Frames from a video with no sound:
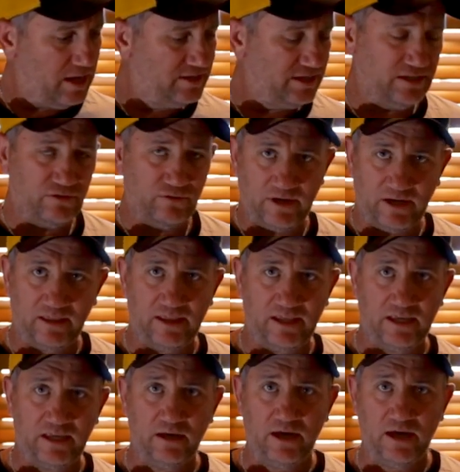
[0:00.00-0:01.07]
Didn't do
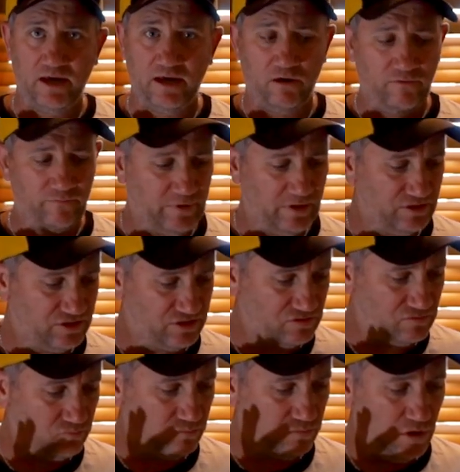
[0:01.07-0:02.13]
anything. I've been
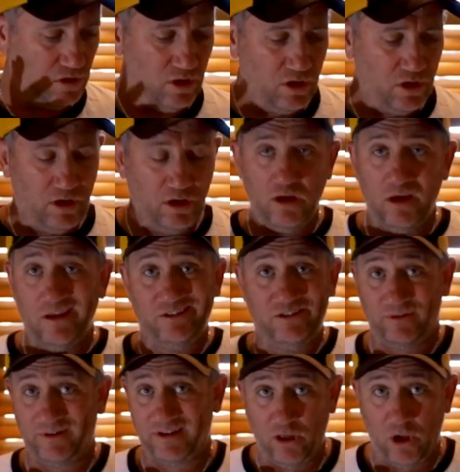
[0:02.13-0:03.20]
just
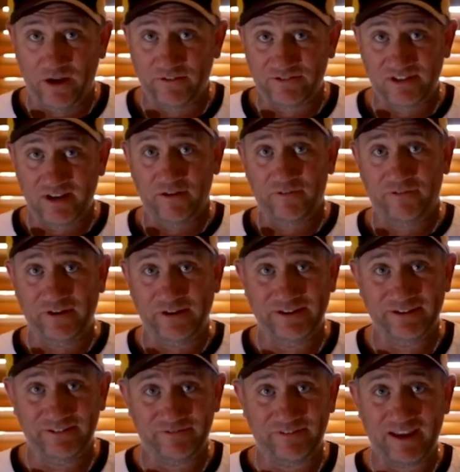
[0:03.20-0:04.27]
doing life
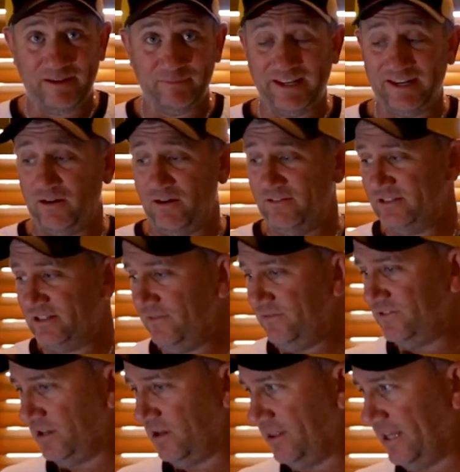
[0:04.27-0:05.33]
stuff, family and life stuff.
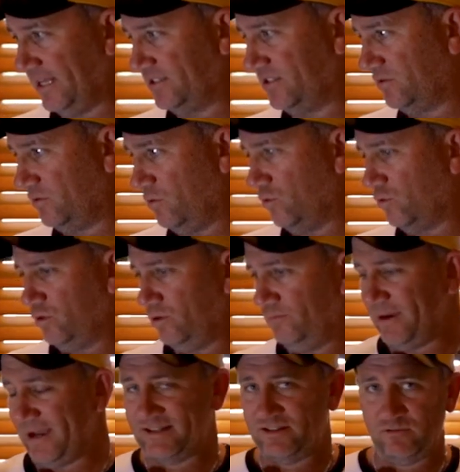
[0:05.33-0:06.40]
So that's all
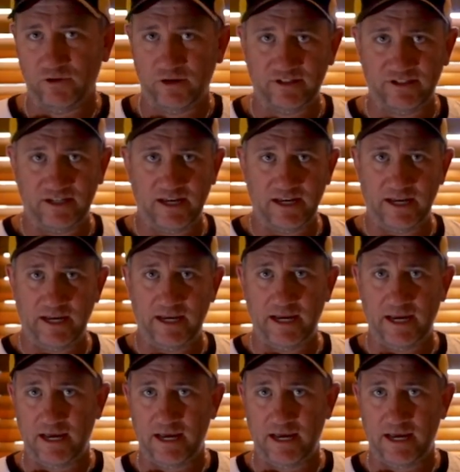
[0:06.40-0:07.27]
good. Back to work today.